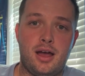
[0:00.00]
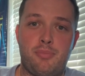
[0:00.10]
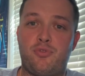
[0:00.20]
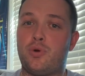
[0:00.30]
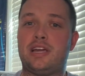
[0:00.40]

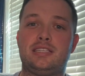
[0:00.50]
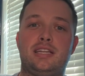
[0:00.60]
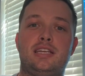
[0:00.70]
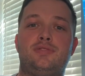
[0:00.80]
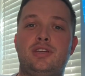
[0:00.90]
Before we get into
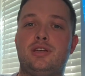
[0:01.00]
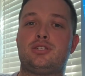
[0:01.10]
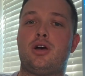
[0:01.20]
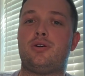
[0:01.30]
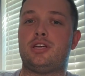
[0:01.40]
today's video,
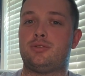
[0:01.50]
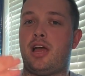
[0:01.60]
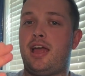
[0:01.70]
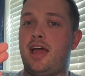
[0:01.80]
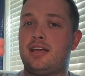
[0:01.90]
as always,
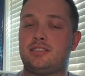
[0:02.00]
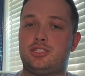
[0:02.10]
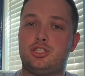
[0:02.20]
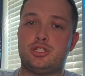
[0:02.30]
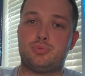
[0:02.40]
I ask
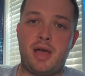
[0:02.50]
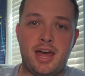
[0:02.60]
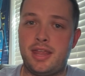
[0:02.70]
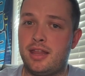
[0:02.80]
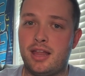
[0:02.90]
that you just
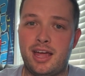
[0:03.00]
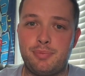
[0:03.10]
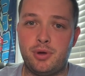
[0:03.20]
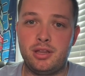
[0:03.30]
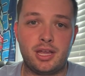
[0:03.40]
pound that
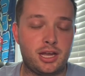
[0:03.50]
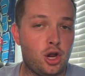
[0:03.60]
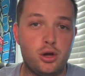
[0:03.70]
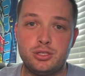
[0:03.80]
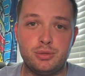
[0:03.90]
like button like it
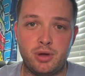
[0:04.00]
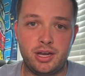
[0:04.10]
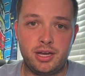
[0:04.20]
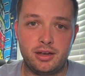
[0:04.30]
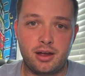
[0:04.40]
owes you
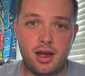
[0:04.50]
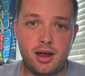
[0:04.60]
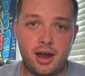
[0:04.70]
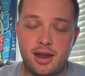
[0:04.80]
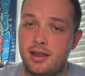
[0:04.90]
money. All
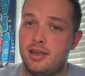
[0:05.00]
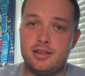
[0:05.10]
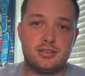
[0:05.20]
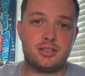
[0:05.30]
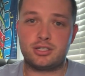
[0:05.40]
right.
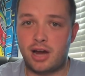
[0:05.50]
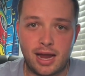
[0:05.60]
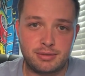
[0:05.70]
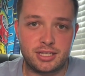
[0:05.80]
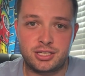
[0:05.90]

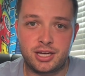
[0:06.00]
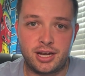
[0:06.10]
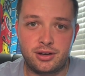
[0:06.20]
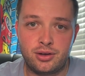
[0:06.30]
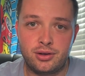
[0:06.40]
Subscribe to the
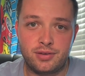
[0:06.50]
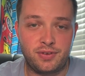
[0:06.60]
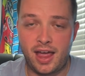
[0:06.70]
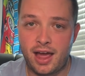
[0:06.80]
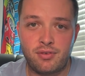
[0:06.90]
channel if
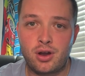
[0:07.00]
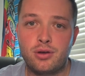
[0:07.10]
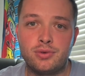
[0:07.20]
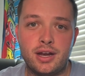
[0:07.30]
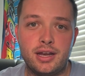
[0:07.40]
you haven't
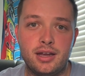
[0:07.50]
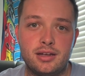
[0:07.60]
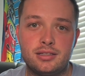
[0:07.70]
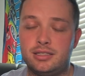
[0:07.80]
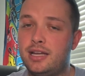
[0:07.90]
already.
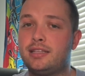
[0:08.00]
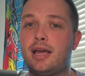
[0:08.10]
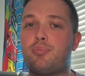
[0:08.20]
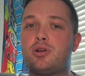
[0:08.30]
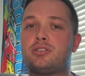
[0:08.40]
Click
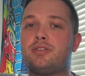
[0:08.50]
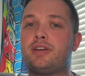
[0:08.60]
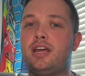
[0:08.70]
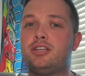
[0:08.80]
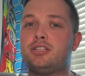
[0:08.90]
that post
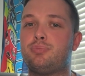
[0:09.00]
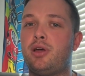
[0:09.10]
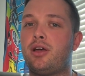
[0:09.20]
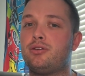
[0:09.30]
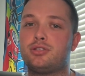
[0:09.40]
notifications
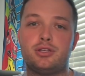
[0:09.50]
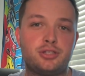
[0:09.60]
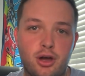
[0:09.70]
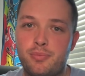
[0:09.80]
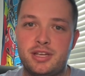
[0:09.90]
bell so you
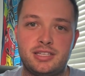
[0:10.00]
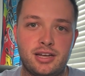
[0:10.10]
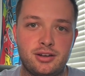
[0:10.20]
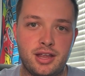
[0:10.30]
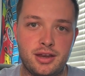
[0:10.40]
don't miss
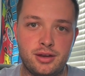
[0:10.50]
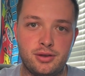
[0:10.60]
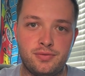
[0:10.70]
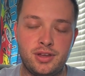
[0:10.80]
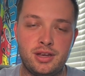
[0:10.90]
out on any
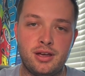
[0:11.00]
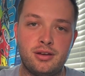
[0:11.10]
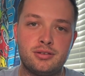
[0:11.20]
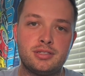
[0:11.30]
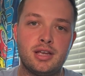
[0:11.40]
new
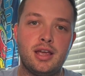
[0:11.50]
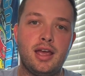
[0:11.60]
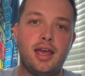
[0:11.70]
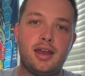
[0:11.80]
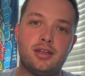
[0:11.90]
videos.
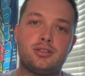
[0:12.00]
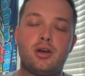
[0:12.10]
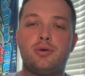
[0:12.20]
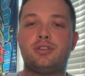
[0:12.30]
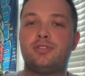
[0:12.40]
And as
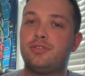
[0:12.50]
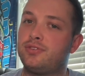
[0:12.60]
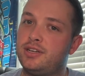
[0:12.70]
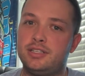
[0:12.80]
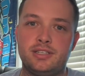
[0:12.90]
always, feel
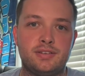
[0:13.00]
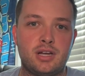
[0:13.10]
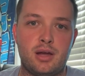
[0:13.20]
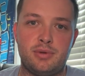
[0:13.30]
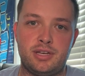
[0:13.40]
free to leave a
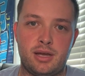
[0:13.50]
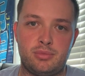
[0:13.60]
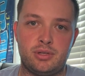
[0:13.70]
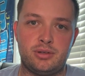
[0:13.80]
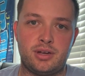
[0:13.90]
comment down
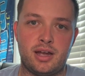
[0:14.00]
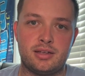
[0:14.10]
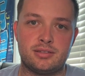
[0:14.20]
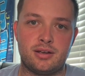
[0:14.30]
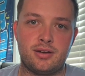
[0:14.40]
below,
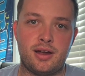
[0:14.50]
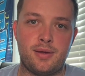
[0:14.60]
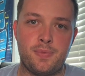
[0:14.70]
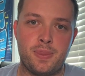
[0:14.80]
guys. All right.